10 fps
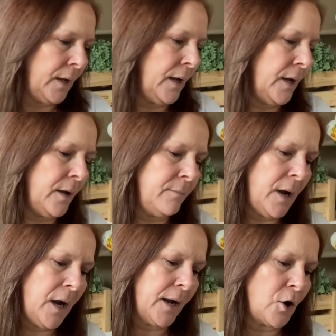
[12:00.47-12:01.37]

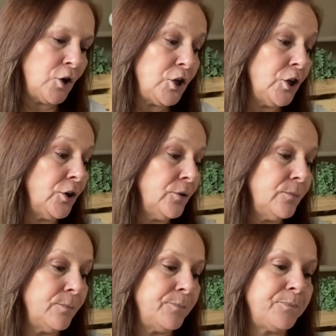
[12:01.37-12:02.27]
I got your
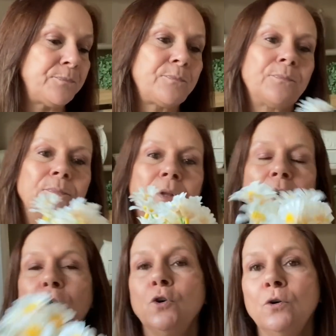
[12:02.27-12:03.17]

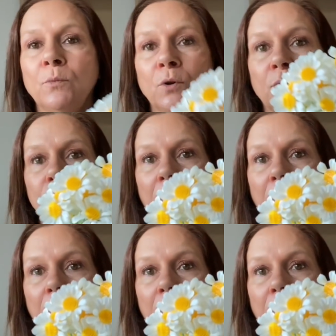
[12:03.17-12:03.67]
normal